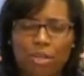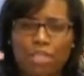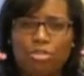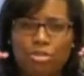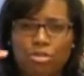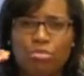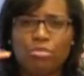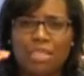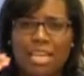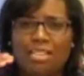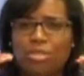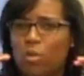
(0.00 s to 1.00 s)
really
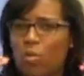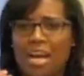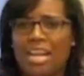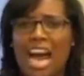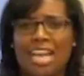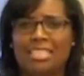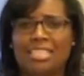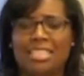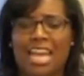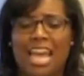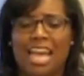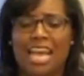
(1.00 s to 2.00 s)
tuned into what God is
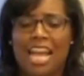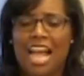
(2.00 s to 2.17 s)
saying,